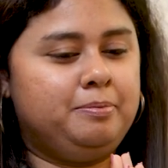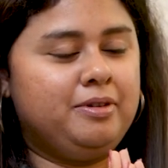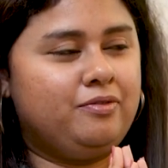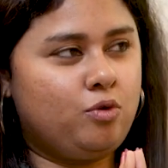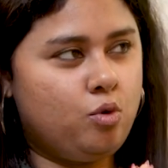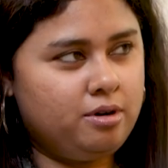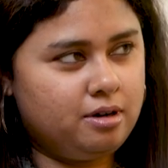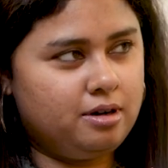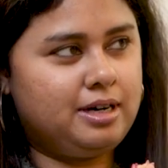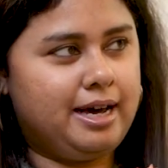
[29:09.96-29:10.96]
before
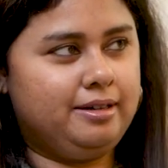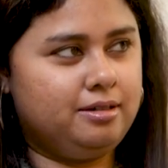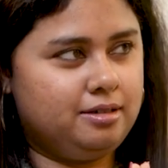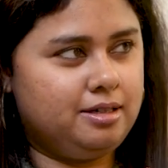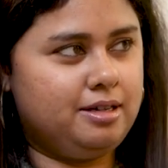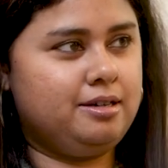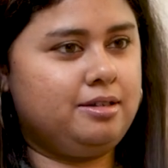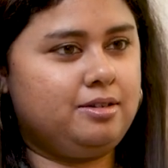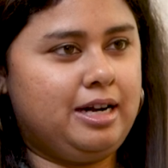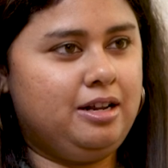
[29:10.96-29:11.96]
a tiger
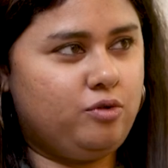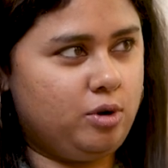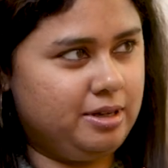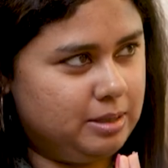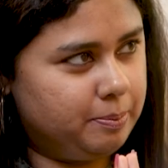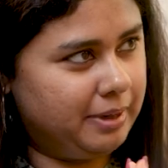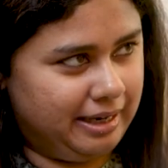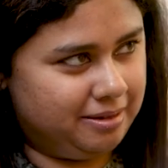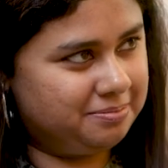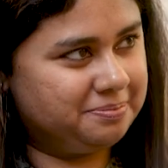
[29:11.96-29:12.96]
is ready for its
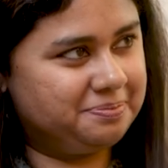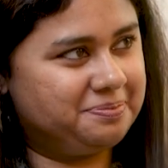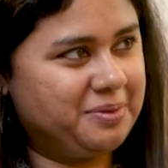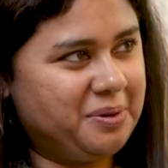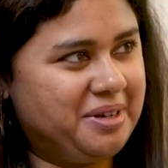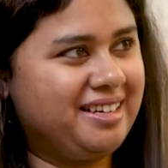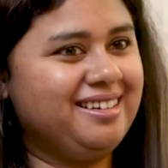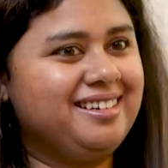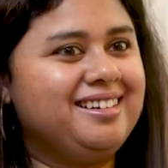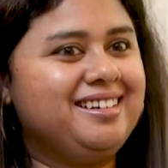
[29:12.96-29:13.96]
prey, okay,